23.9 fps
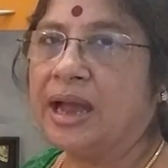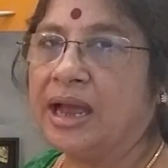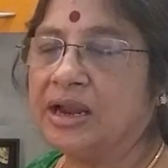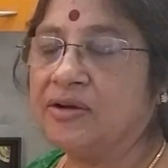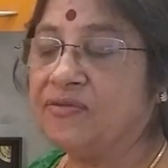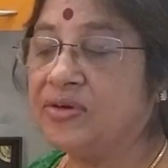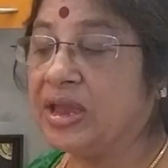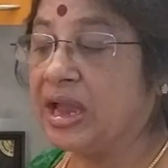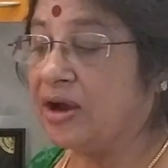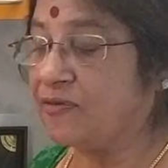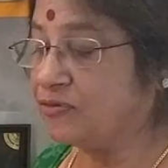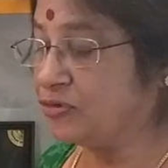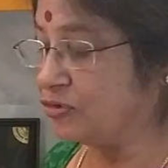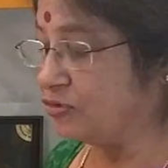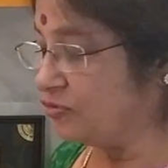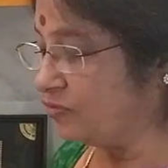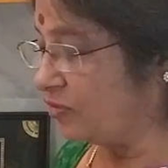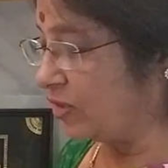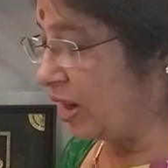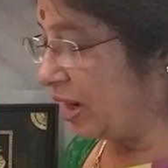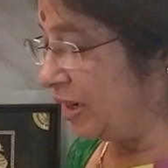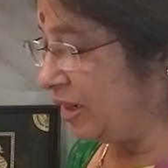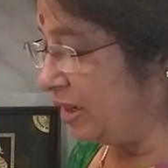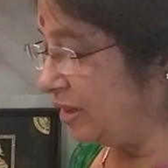and we have to
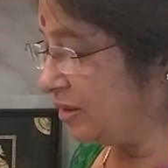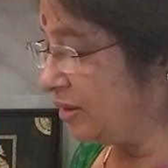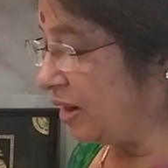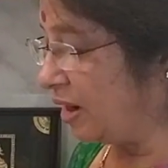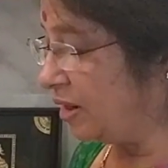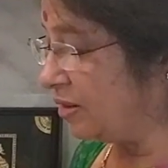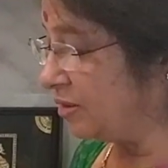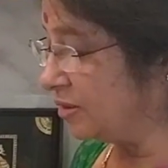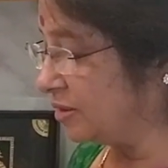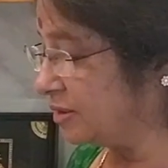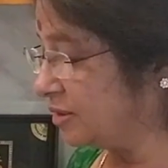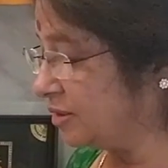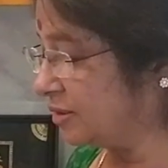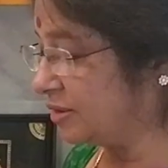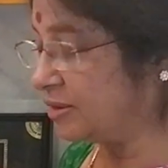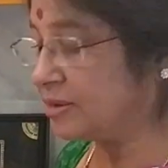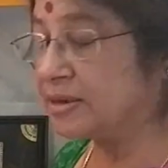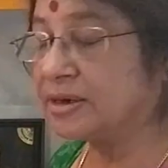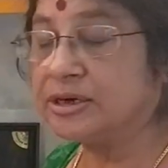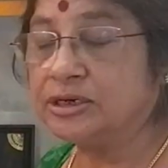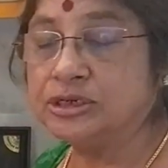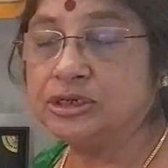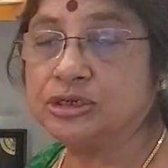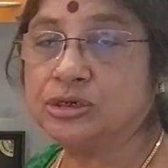fry it under
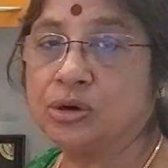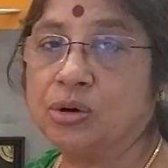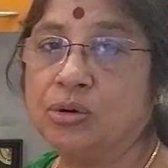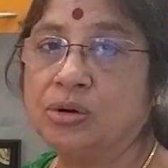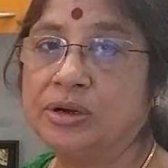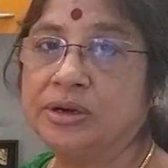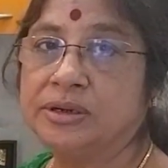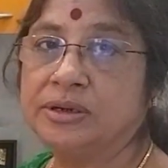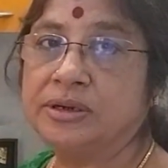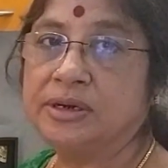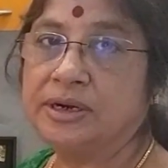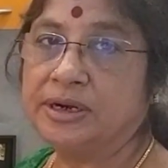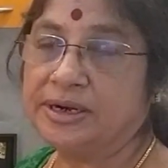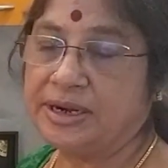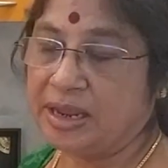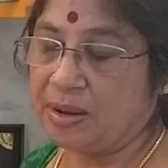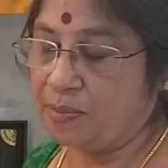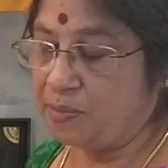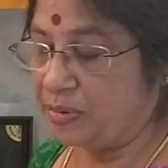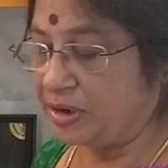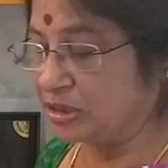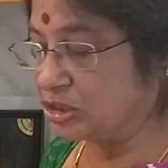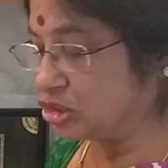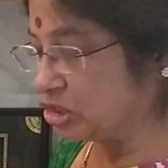controlled
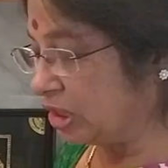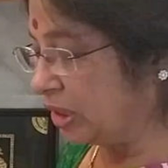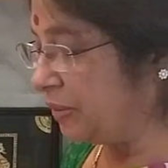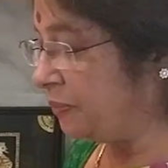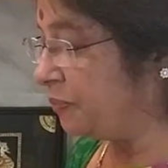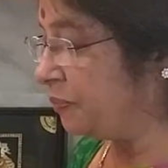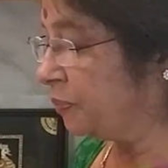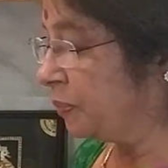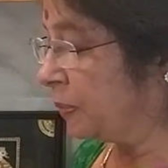temperature.